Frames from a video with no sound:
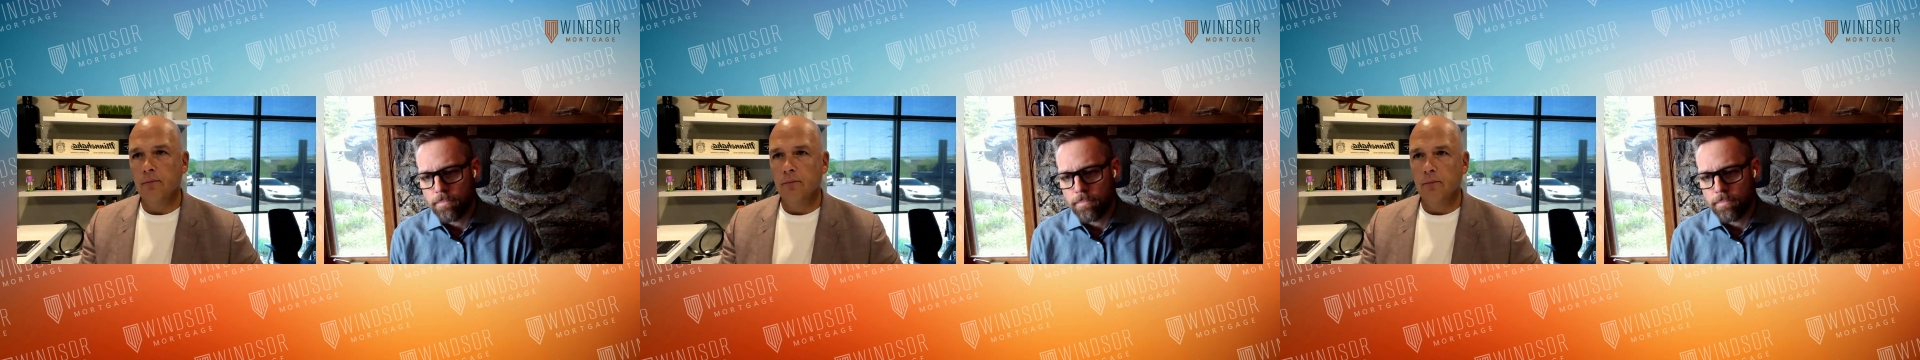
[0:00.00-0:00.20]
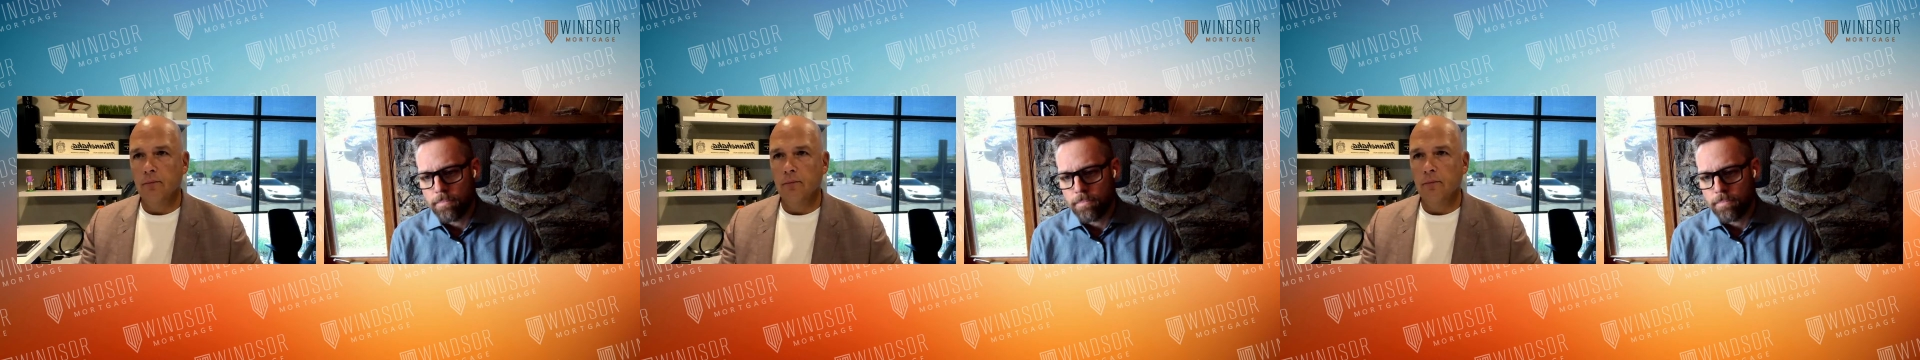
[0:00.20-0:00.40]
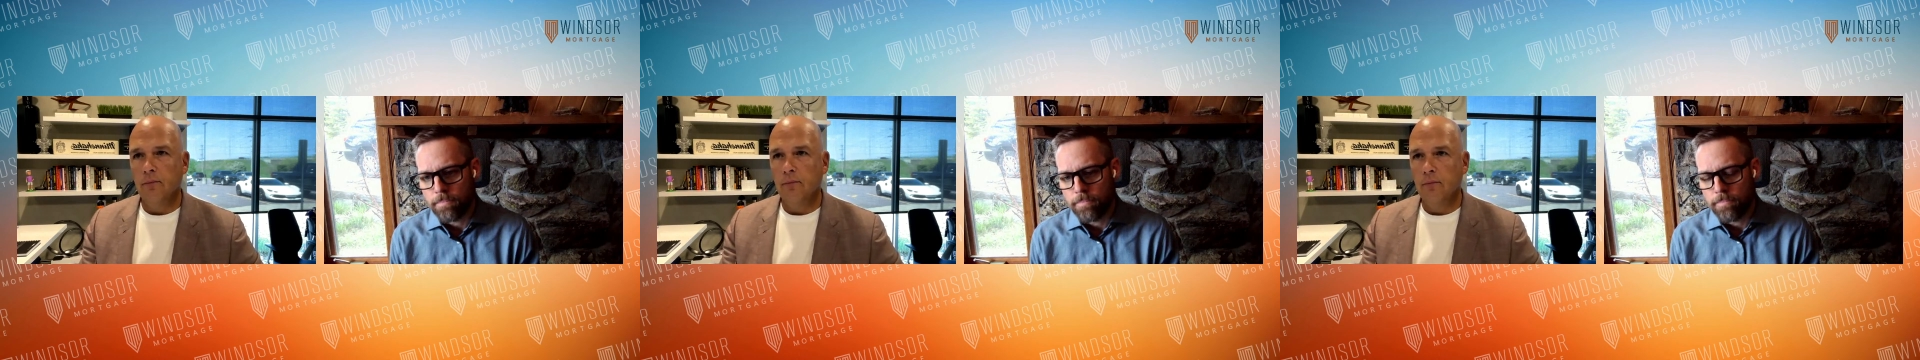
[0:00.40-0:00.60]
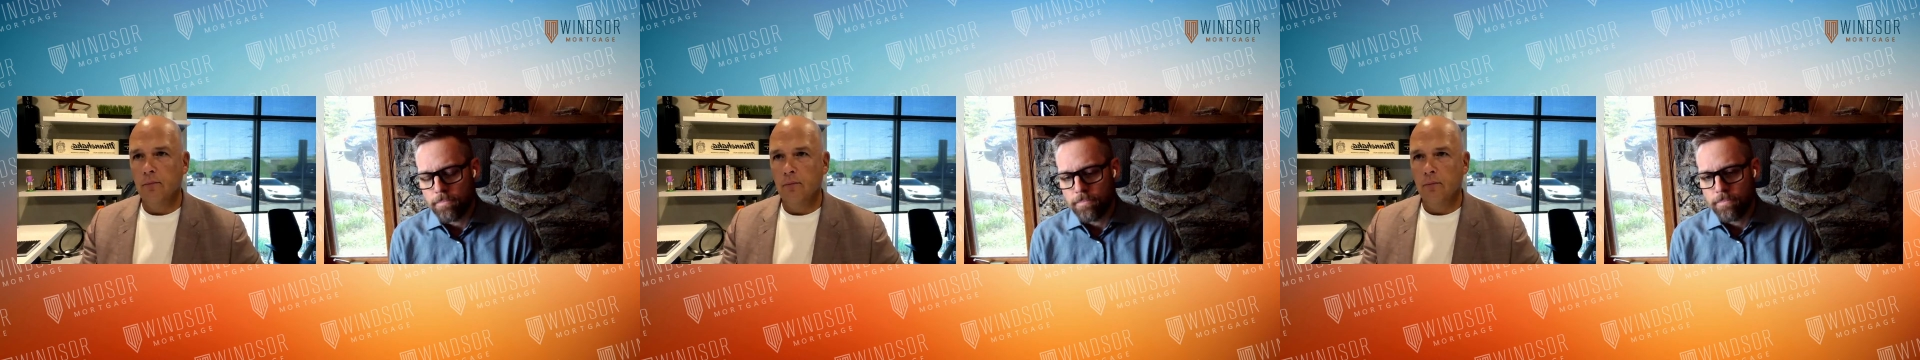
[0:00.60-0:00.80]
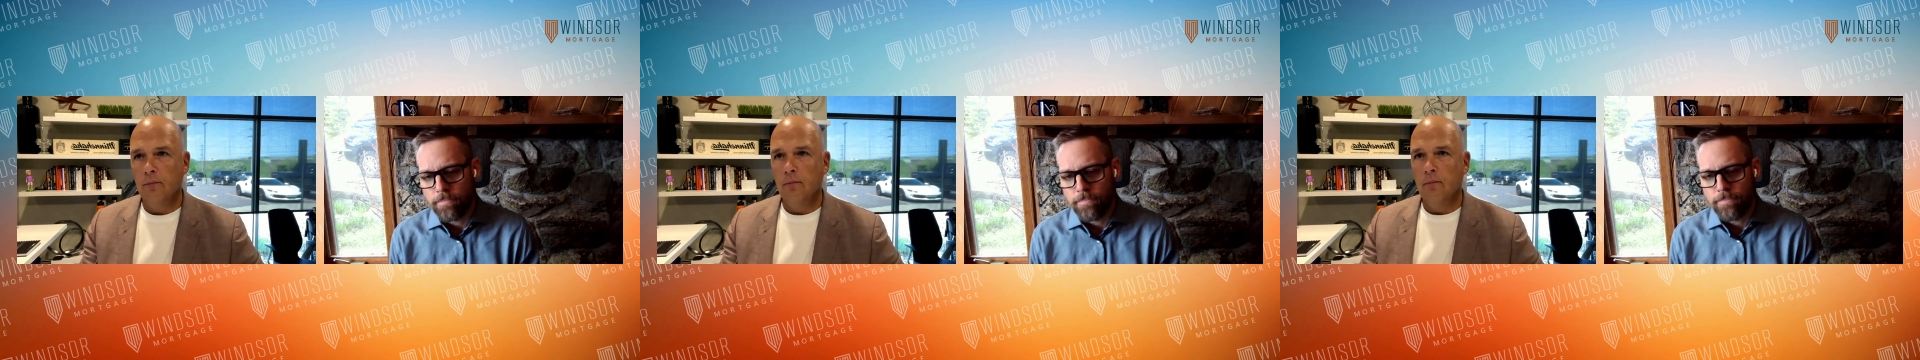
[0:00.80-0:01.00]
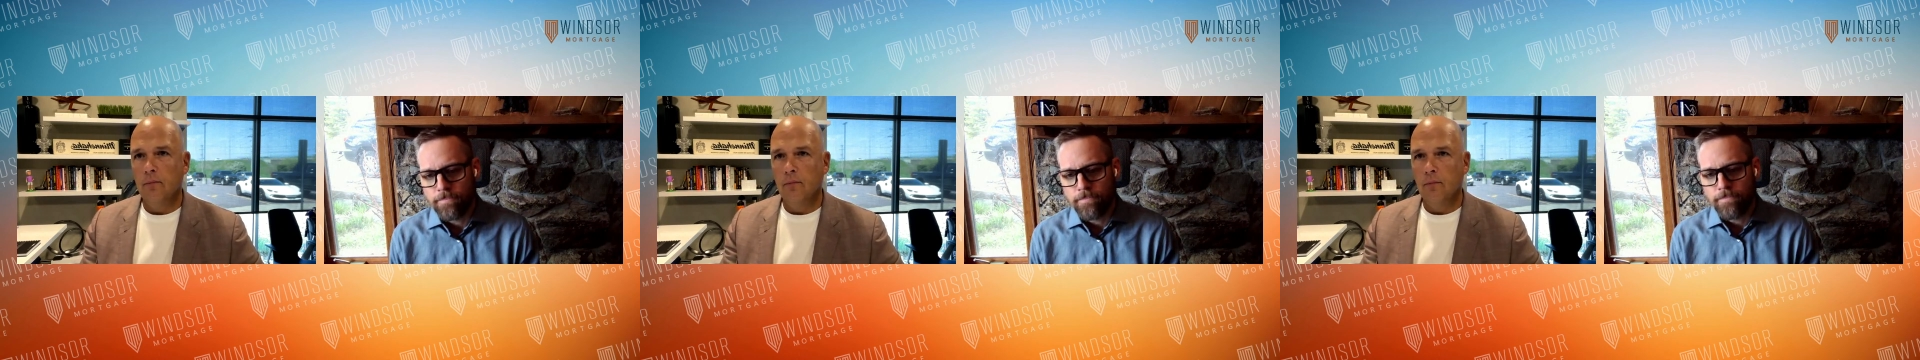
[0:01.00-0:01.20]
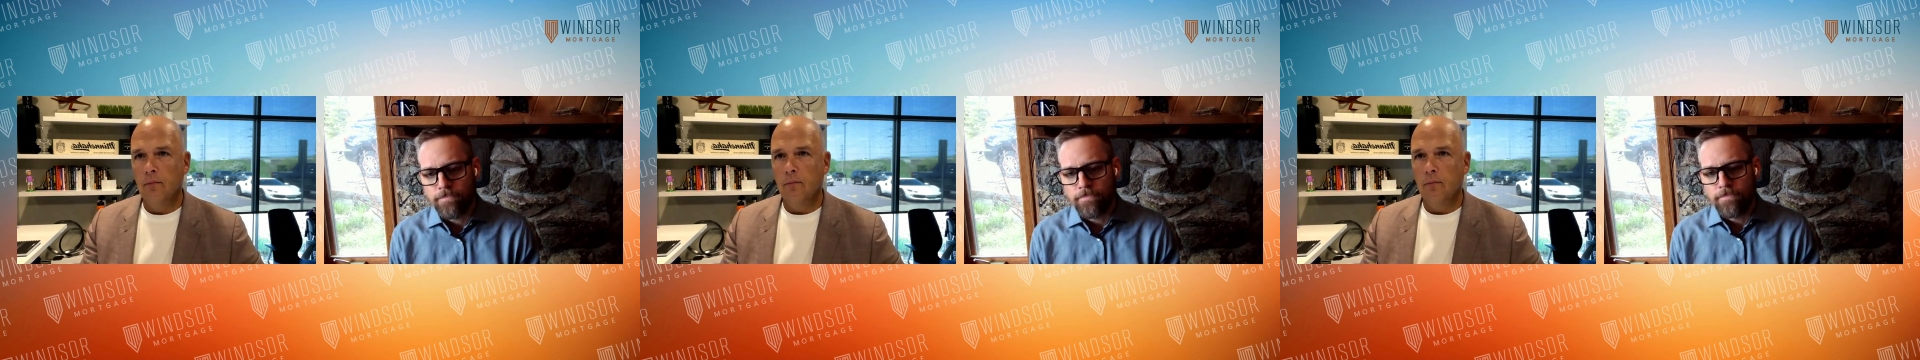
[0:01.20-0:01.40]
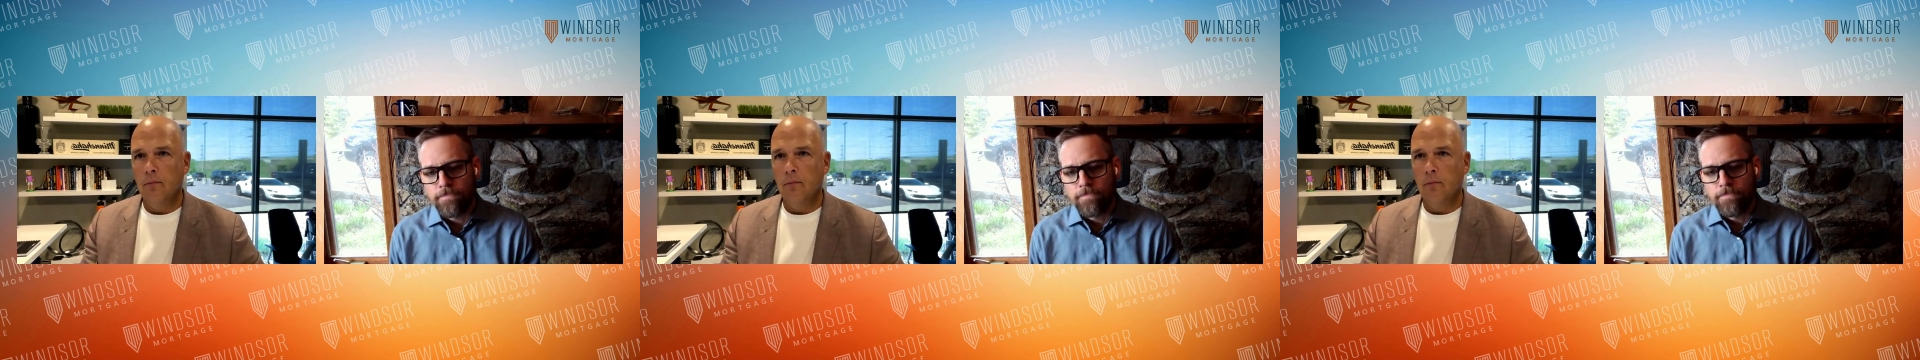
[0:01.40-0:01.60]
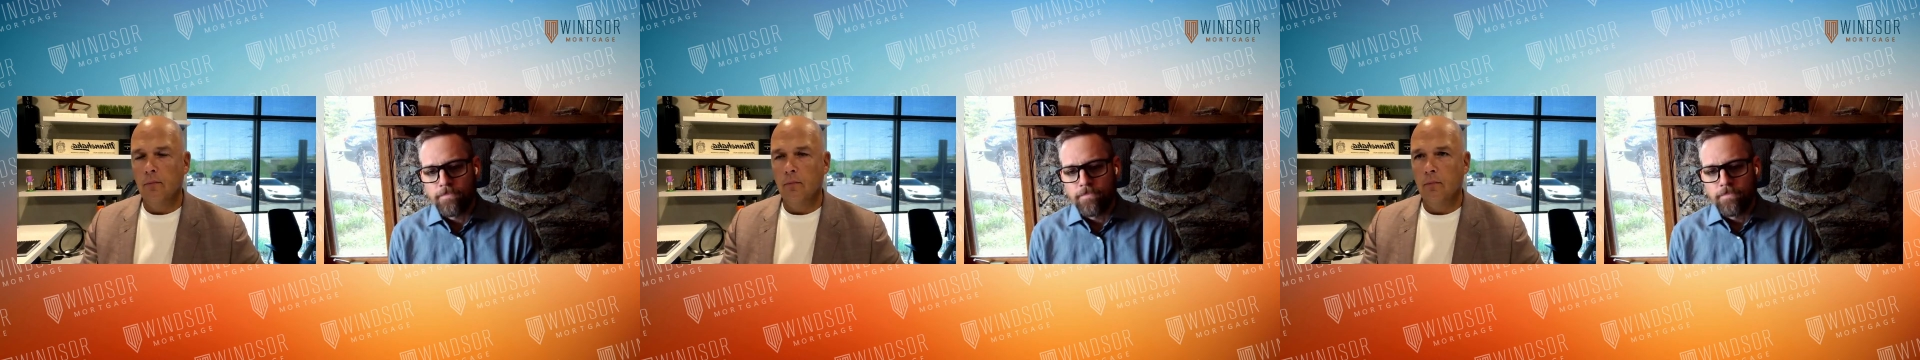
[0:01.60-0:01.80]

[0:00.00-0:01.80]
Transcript: (silence)